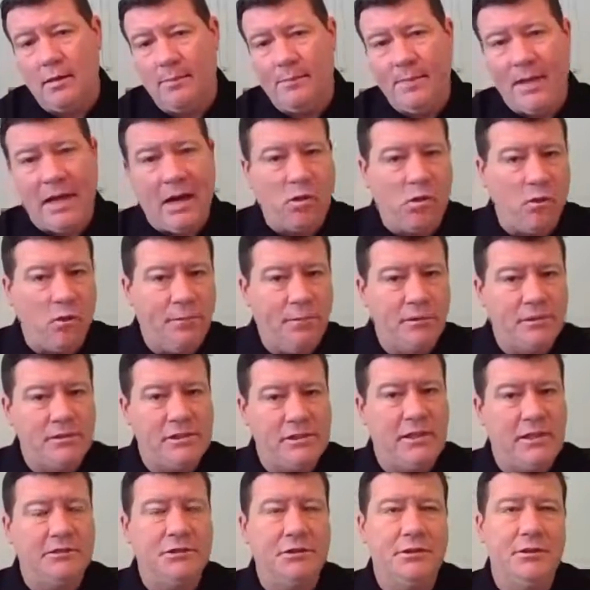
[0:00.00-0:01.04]
power
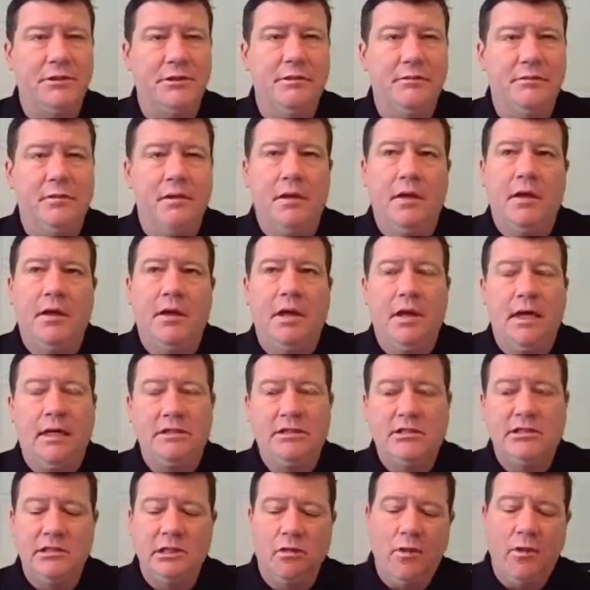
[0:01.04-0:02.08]
projection, and
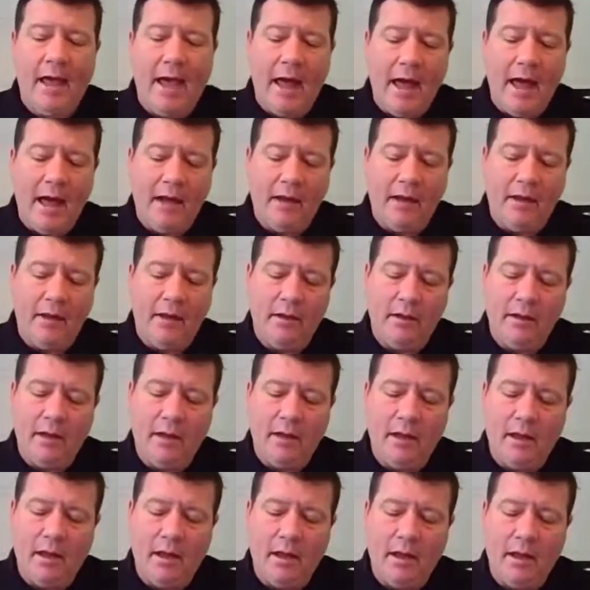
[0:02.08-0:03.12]
so we
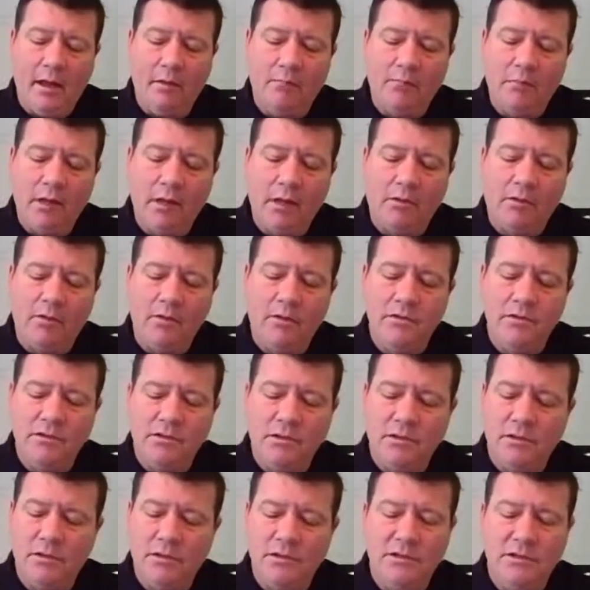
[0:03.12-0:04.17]
added um, a
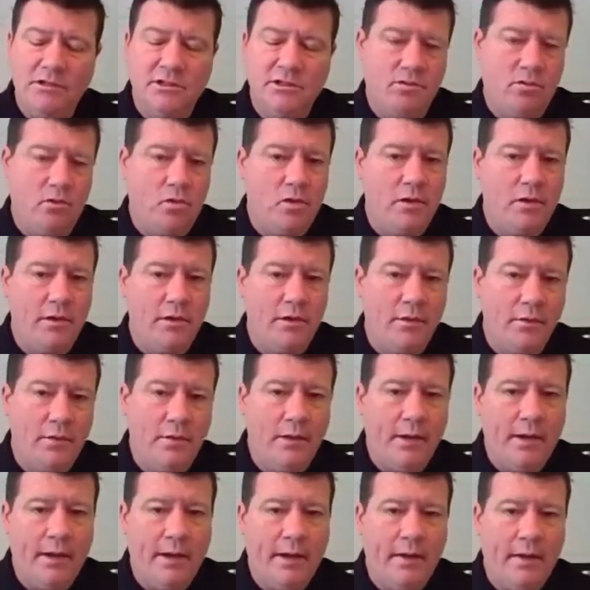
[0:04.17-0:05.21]
cruiser and a
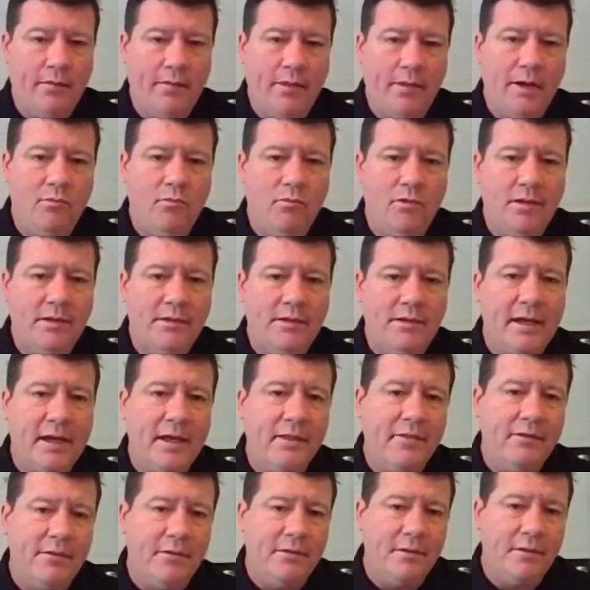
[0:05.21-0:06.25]
destroyer, and then we
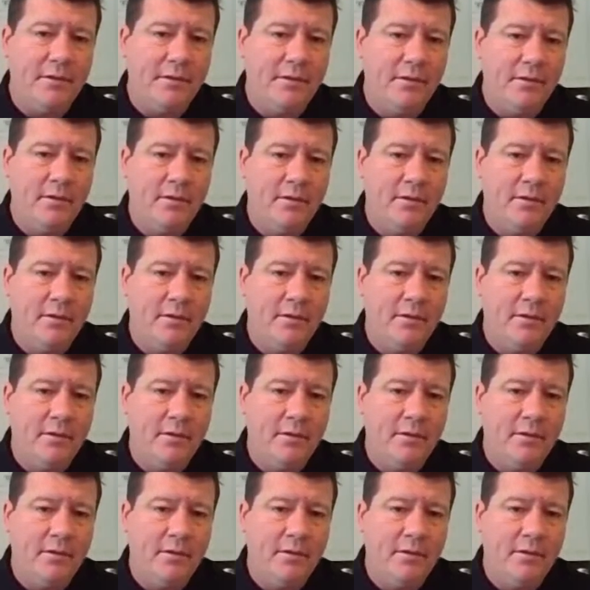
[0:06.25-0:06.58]
tethered,